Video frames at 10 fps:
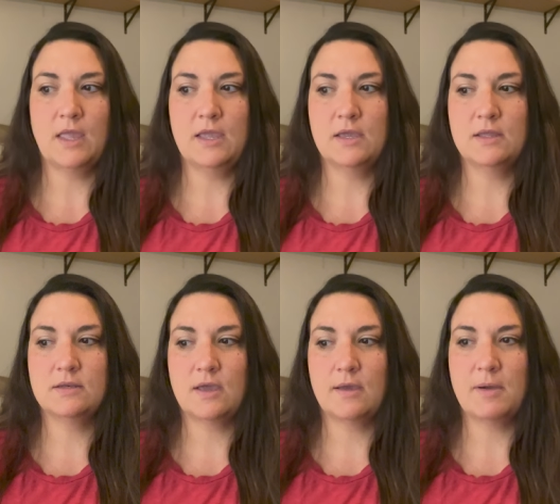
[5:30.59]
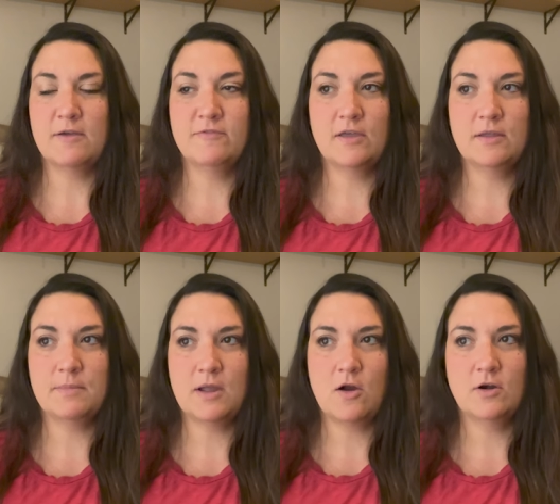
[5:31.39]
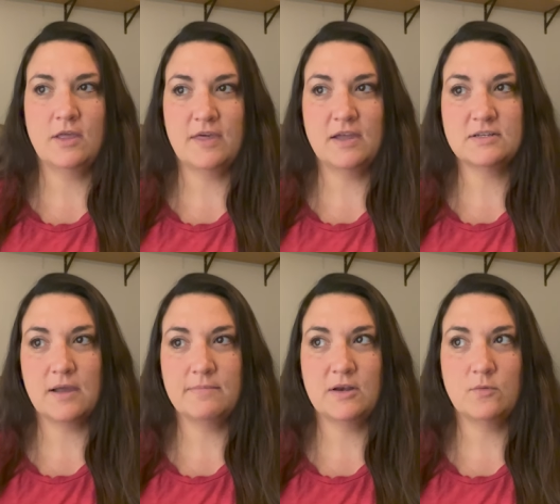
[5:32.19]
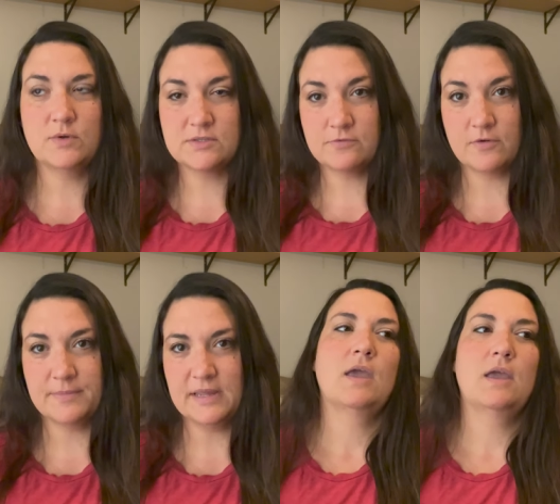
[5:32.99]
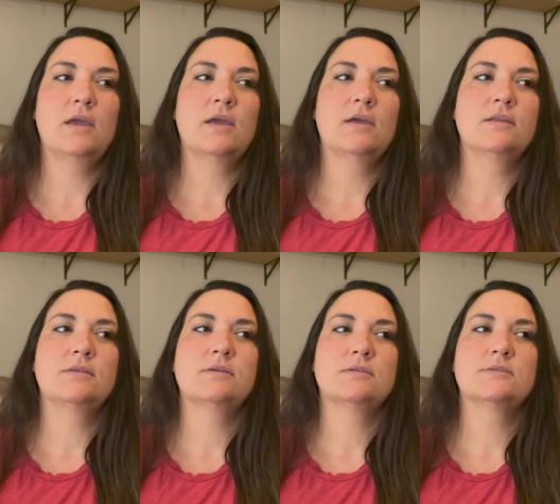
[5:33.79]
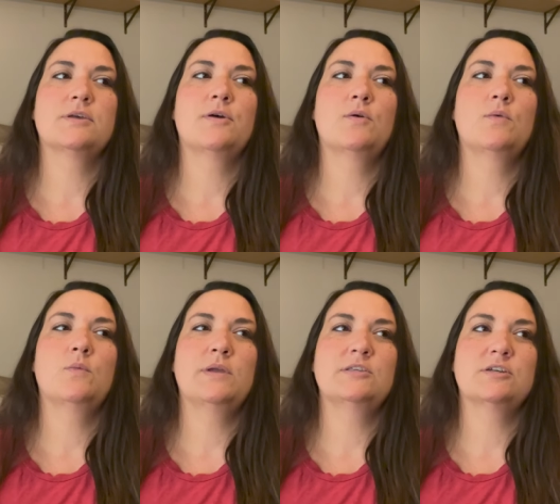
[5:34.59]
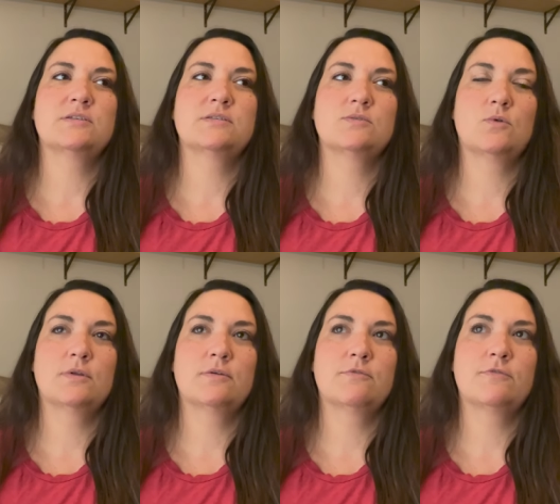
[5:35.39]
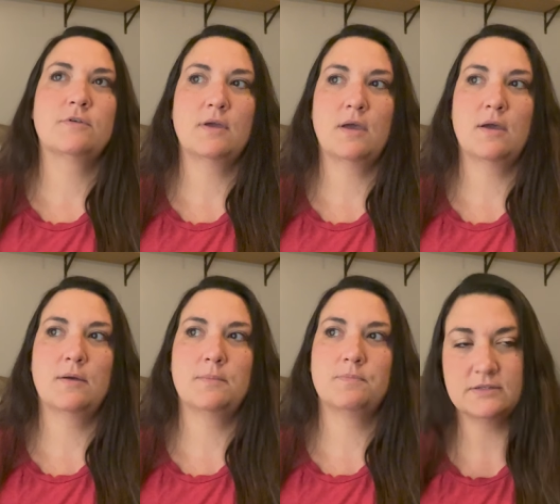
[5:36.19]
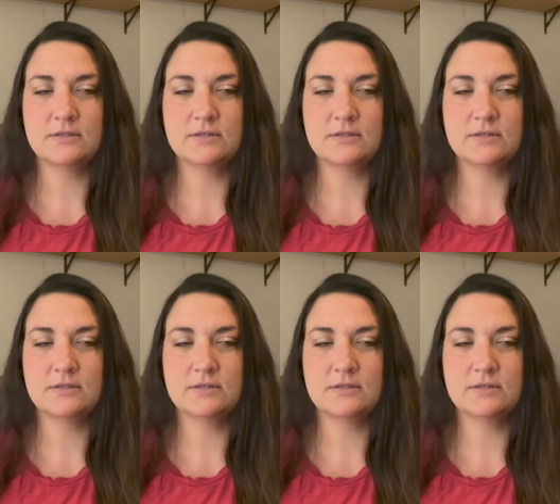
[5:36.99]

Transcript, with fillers: And um, I felt in my heart at that time that it wasn't for me. And so we just sort of um,